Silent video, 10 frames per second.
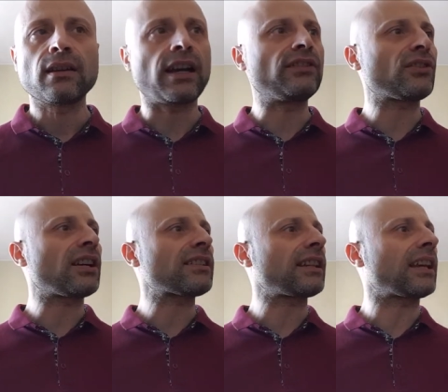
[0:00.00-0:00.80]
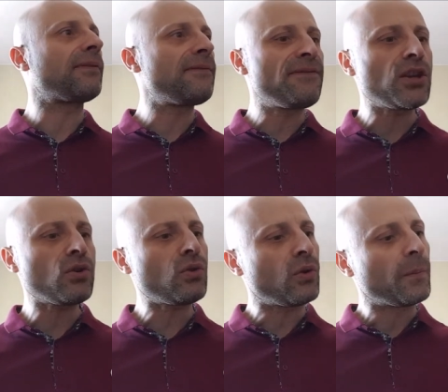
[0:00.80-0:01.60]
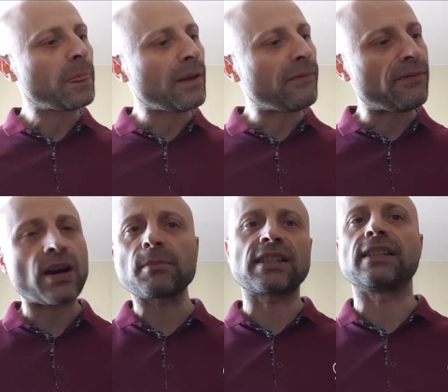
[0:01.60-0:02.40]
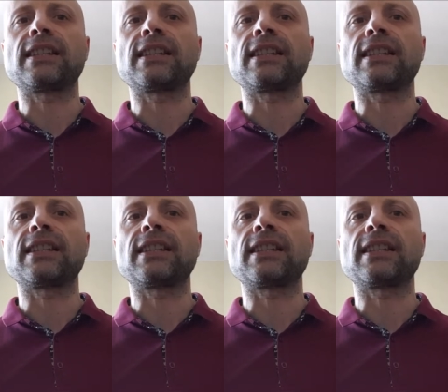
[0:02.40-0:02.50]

And there are like few pharmacies